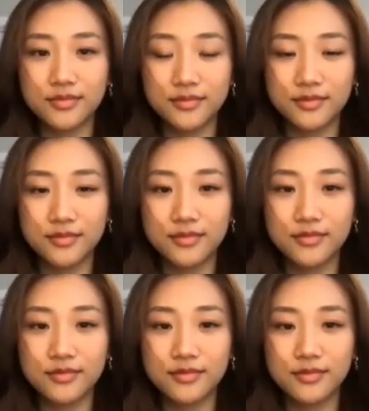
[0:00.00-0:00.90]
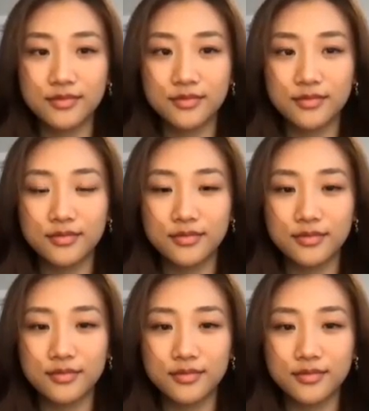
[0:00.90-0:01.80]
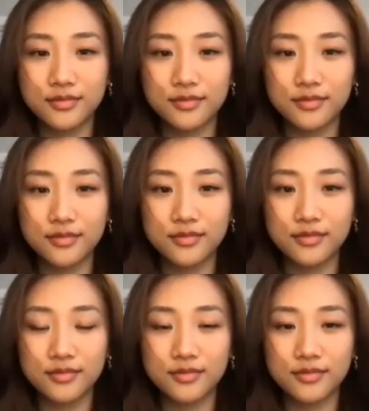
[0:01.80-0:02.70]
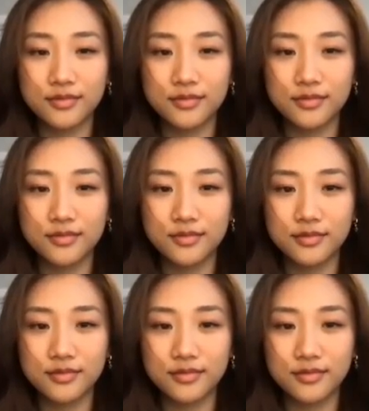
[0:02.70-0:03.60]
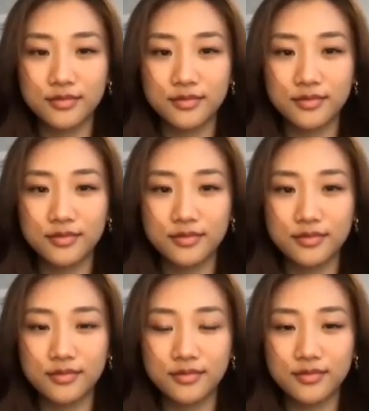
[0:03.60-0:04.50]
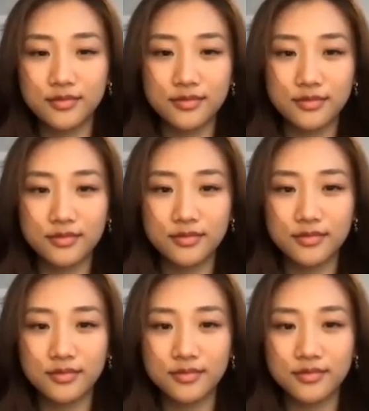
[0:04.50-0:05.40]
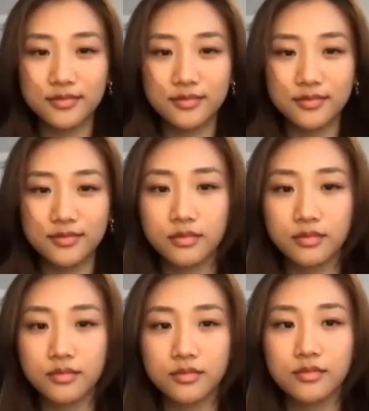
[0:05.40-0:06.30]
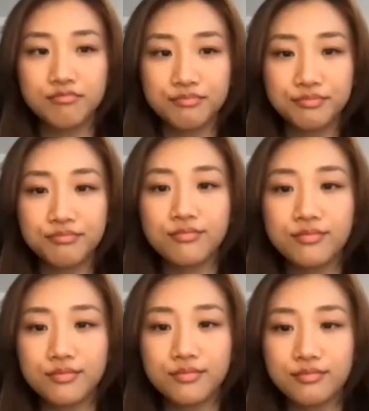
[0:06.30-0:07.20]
No words are spoken by the person on screen.